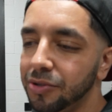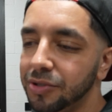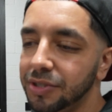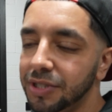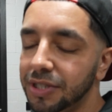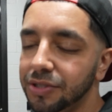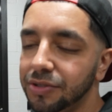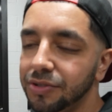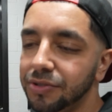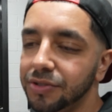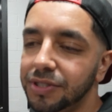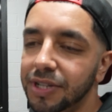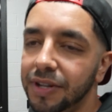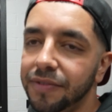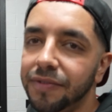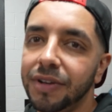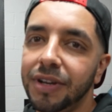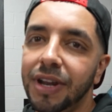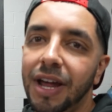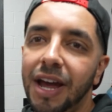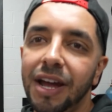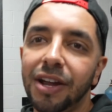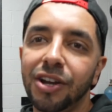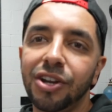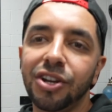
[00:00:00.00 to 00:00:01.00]
06, 07
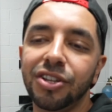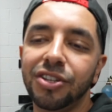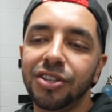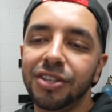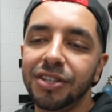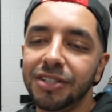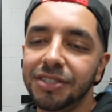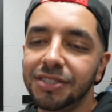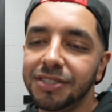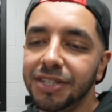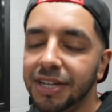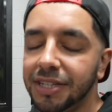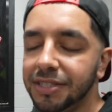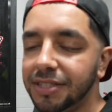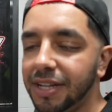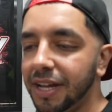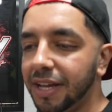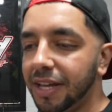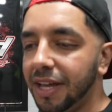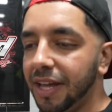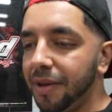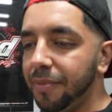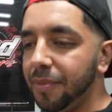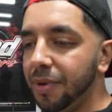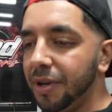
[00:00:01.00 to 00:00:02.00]
Acura TSX that
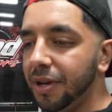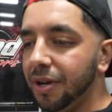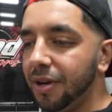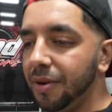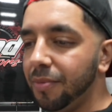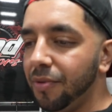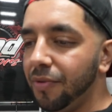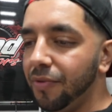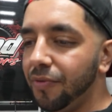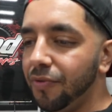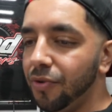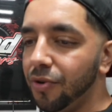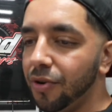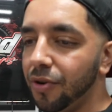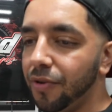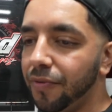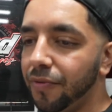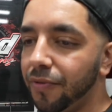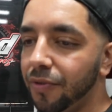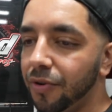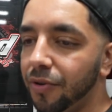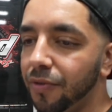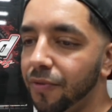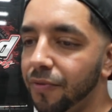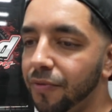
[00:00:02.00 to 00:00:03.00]
came in here before
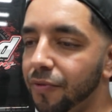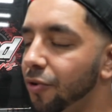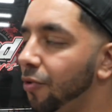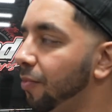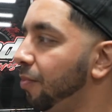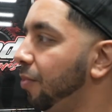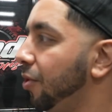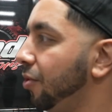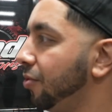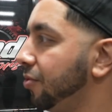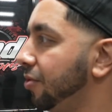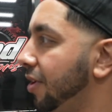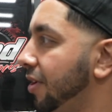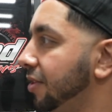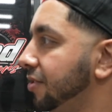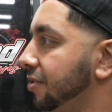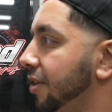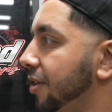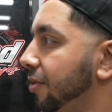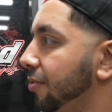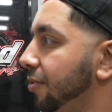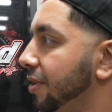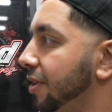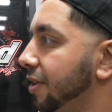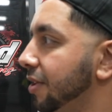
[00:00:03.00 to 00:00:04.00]
for full bolt-ons,
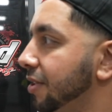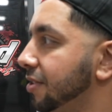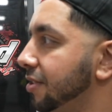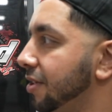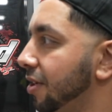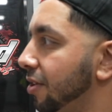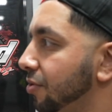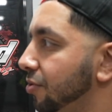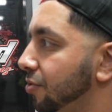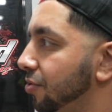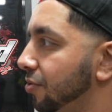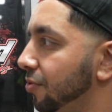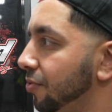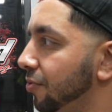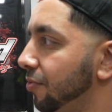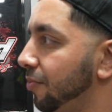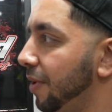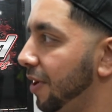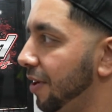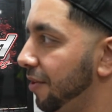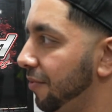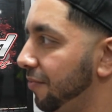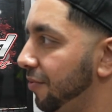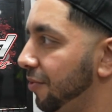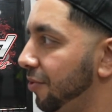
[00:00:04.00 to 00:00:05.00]
right? We did skunk tube,
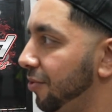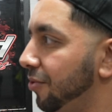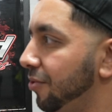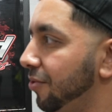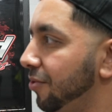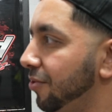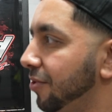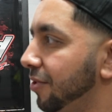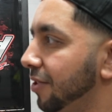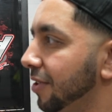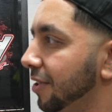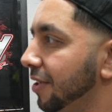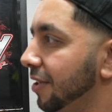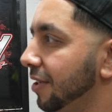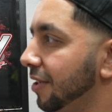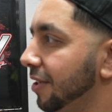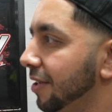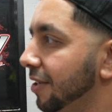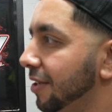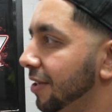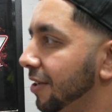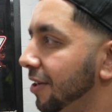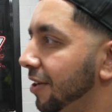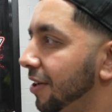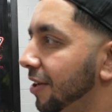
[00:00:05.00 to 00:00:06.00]
manifold.
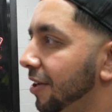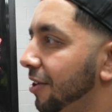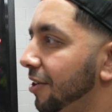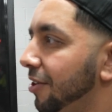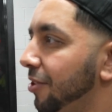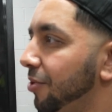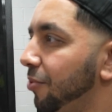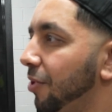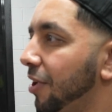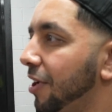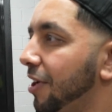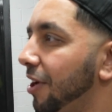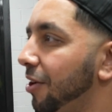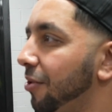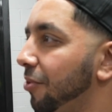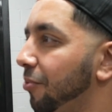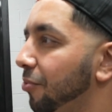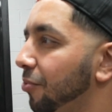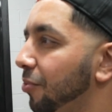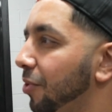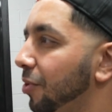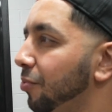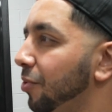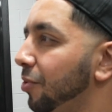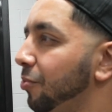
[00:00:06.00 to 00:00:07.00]
You want to kind
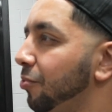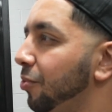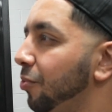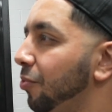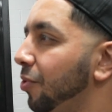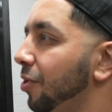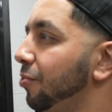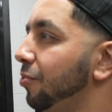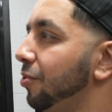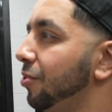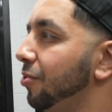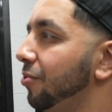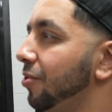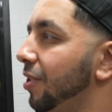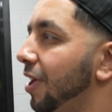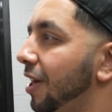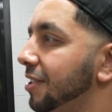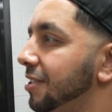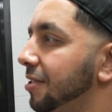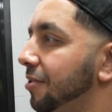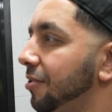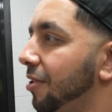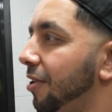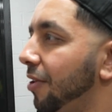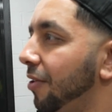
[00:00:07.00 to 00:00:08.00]
of, what did we do
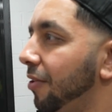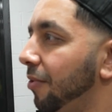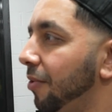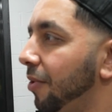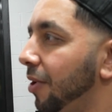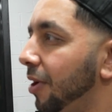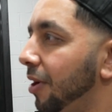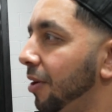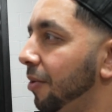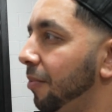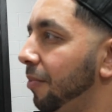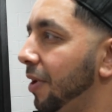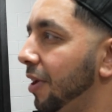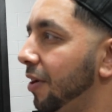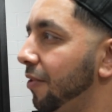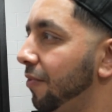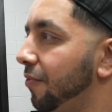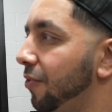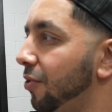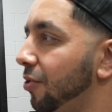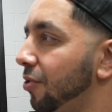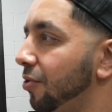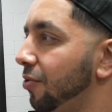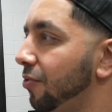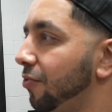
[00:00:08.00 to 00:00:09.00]
last on the car?
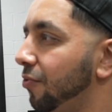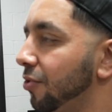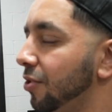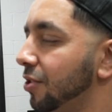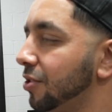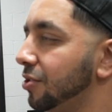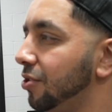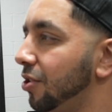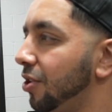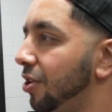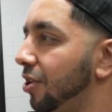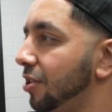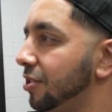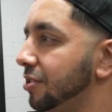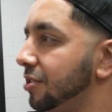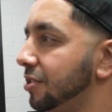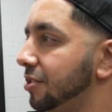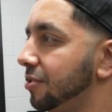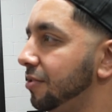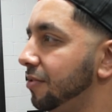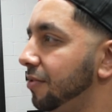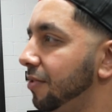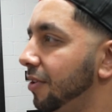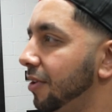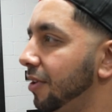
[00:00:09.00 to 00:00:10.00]
Manifold, full
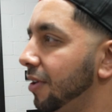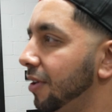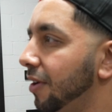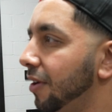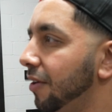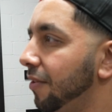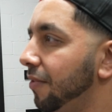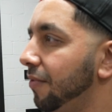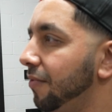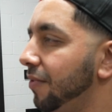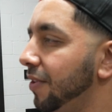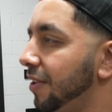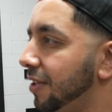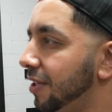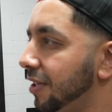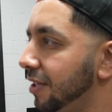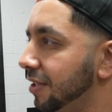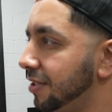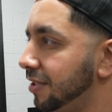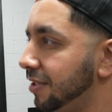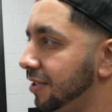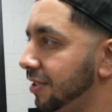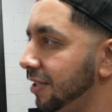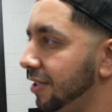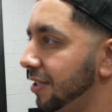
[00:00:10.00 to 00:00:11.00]
exhaust,
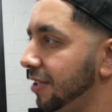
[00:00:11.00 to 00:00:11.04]
VTC.